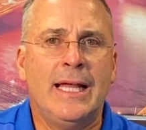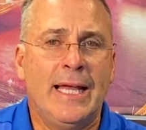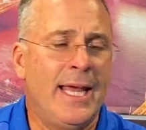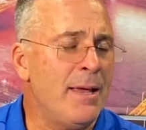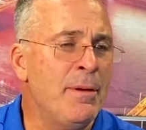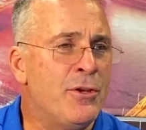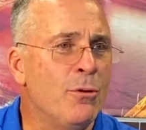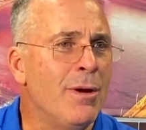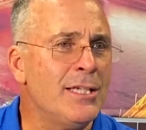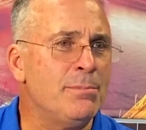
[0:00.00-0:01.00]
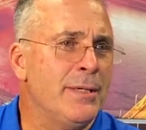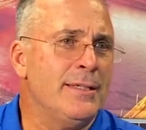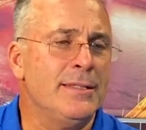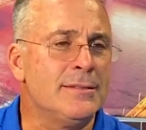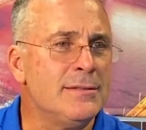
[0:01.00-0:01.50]
Yeah. It can be too much, but
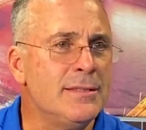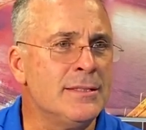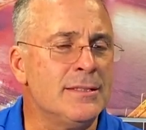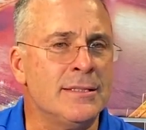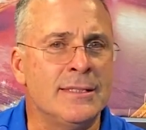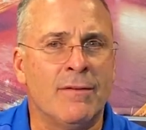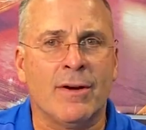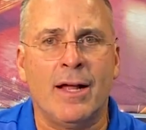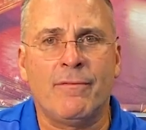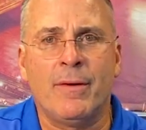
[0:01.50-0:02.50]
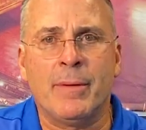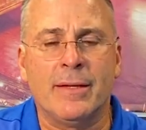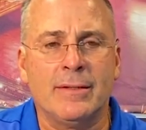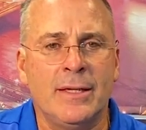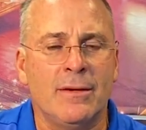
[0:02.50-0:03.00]
it's, it's, it's never enough. I
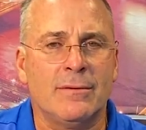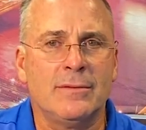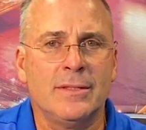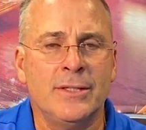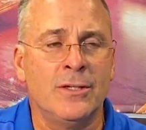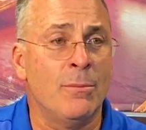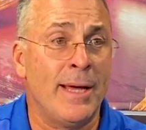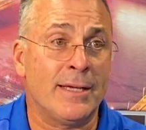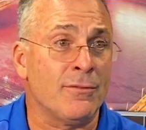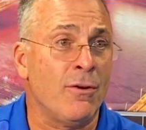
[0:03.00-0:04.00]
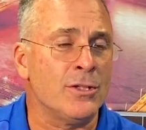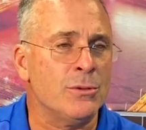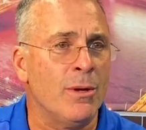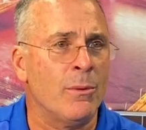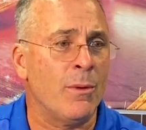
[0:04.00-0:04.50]
mean, you know, you can go back as far as you
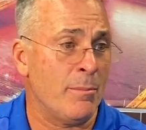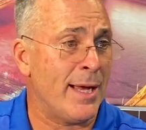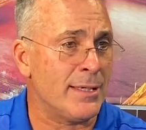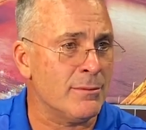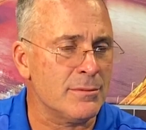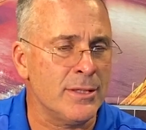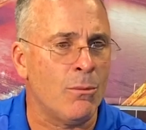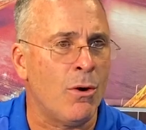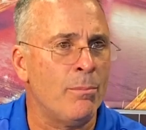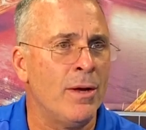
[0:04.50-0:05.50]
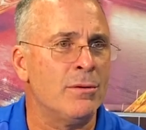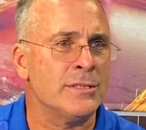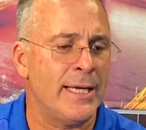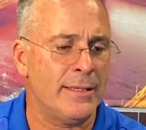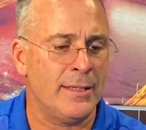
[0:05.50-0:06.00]
want. We went back to you know Walt Bell was
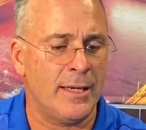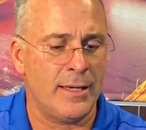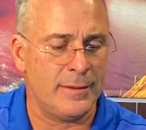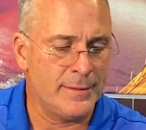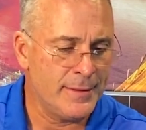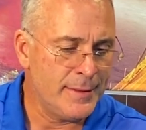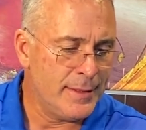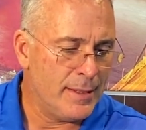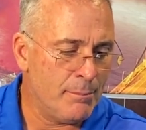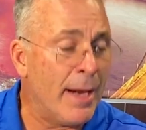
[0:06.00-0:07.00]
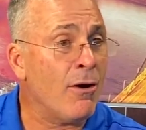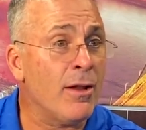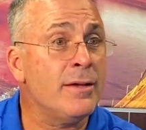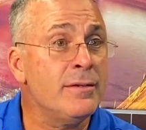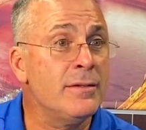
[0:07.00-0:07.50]
at uh,
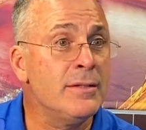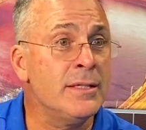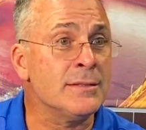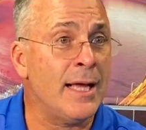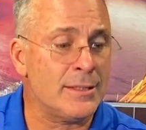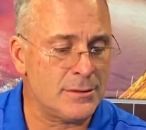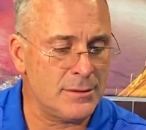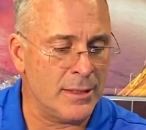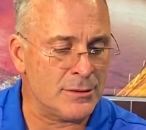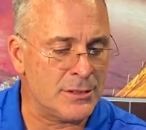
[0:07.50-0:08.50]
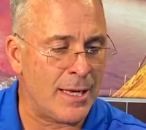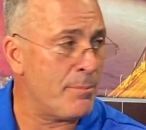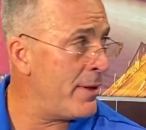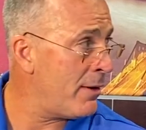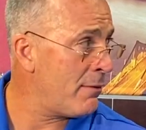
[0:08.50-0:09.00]
Maryland. His last you know
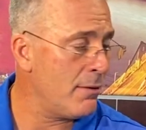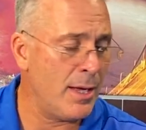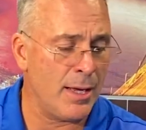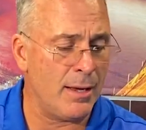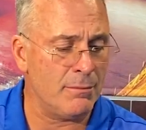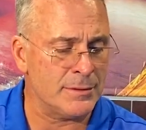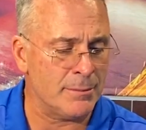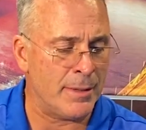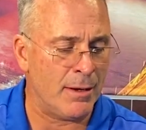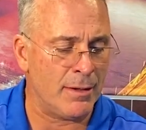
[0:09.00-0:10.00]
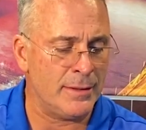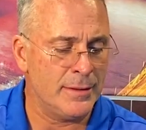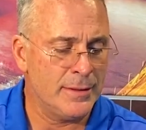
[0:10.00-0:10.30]
stop there uh, was at Maryland